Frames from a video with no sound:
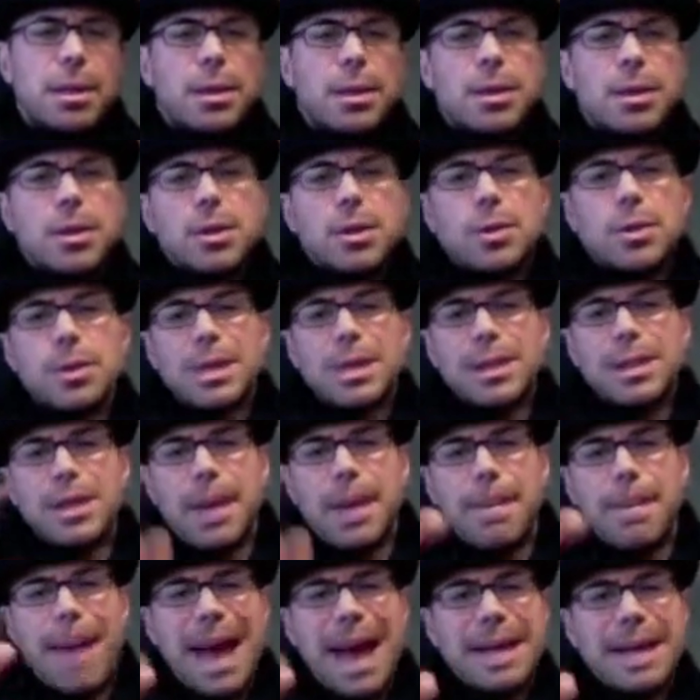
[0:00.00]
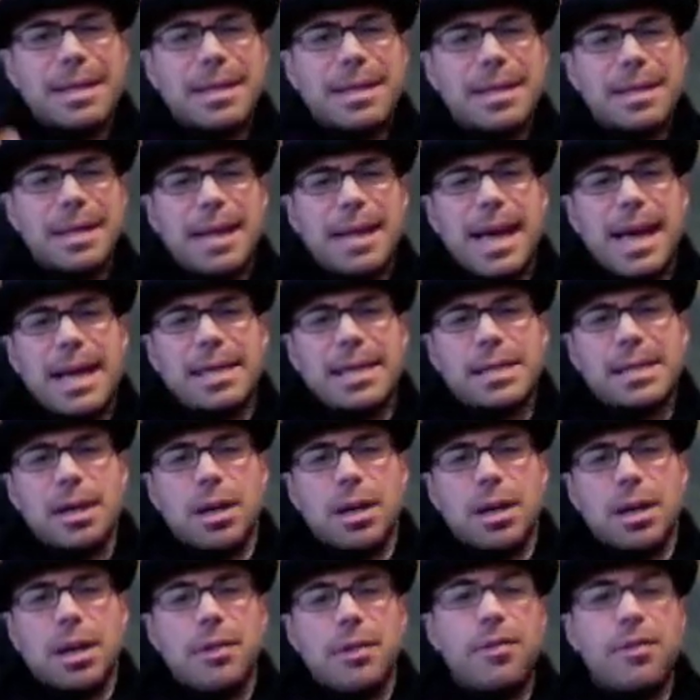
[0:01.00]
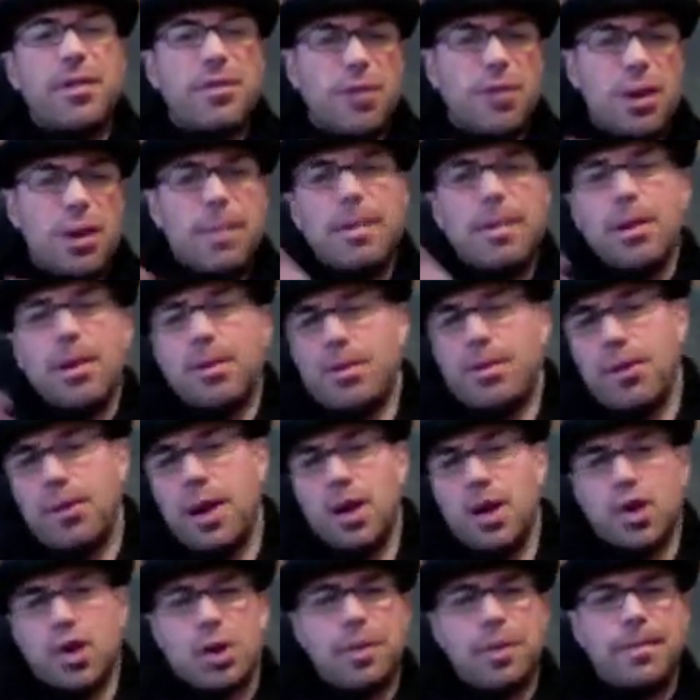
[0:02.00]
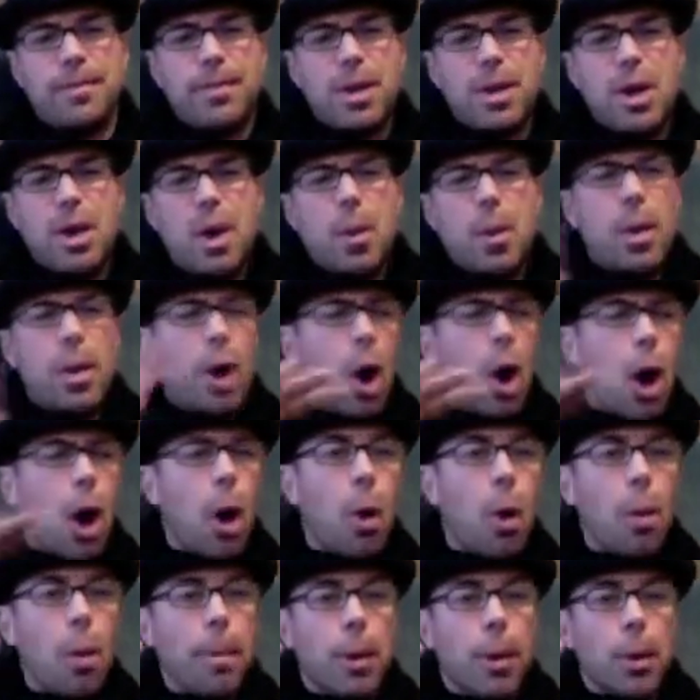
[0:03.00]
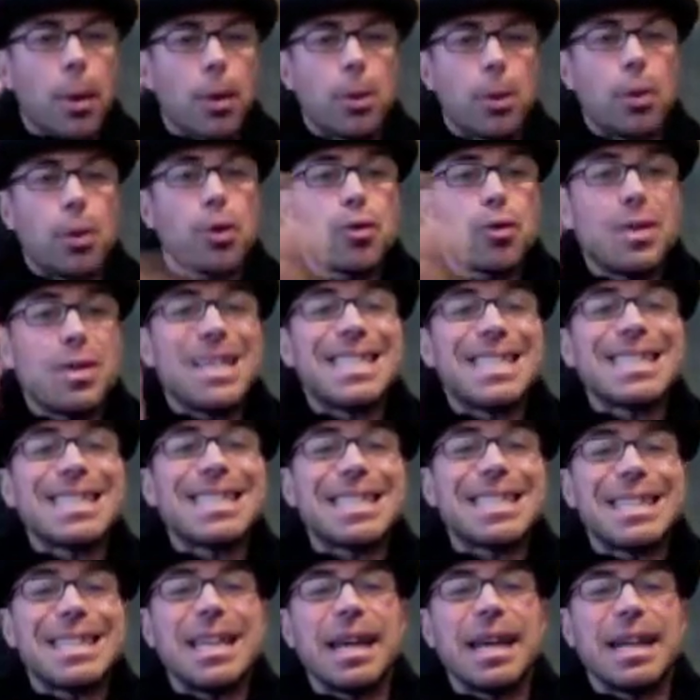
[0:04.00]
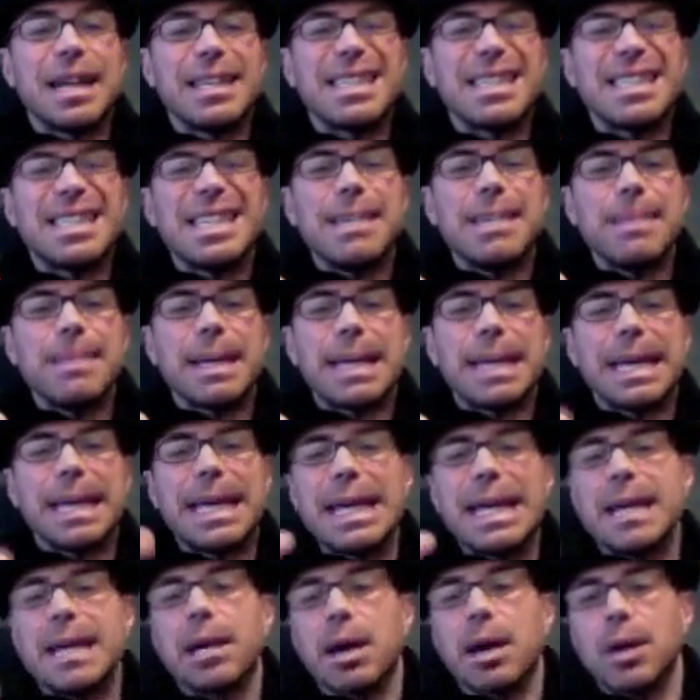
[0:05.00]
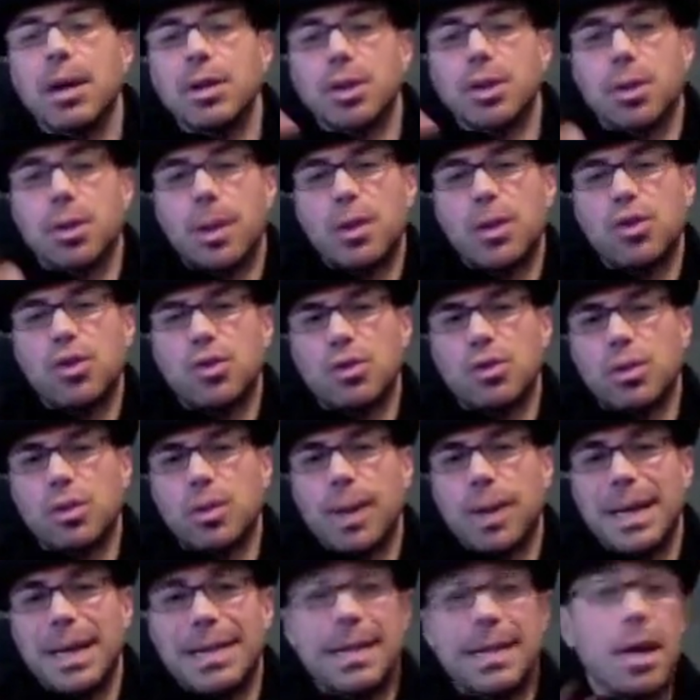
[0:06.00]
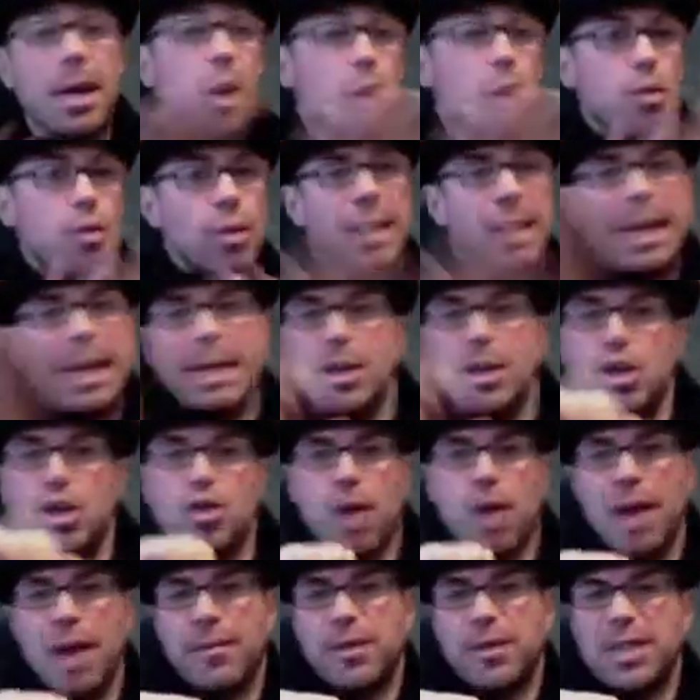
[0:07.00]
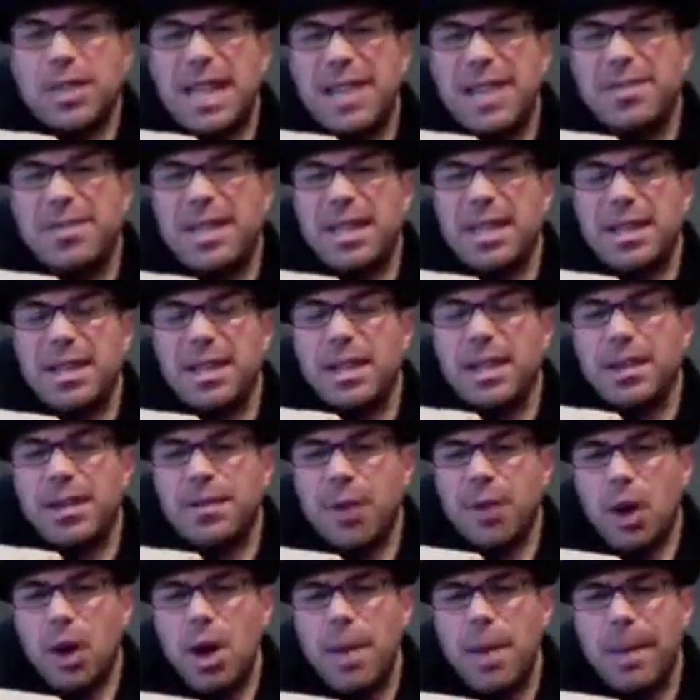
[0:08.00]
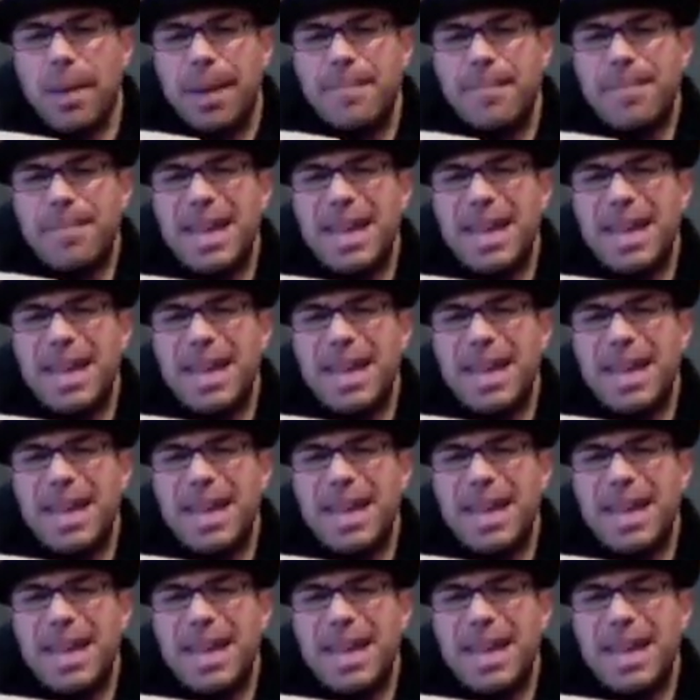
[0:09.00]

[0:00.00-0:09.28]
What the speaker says: So let's get back to the case of Freedman and Frasier. when a homeowner agreed to a seemingly inconsequential request related to driver safety in the environment.